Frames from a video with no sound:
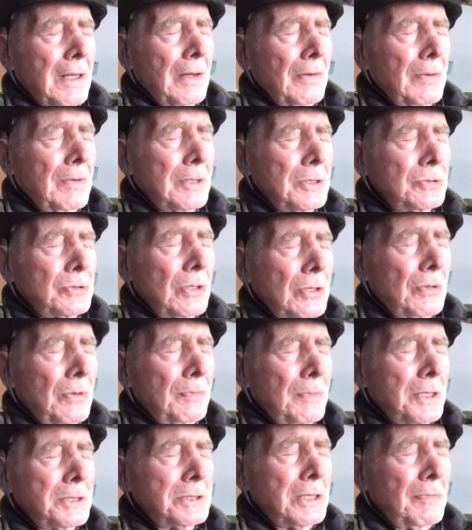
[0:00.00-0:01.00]
I want to make sure I
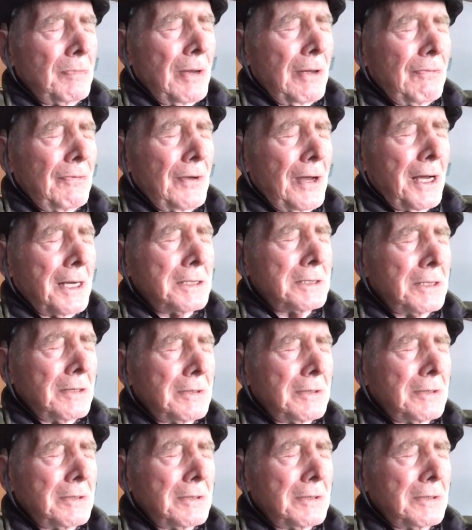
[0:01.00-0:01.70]
don't mix up my facts.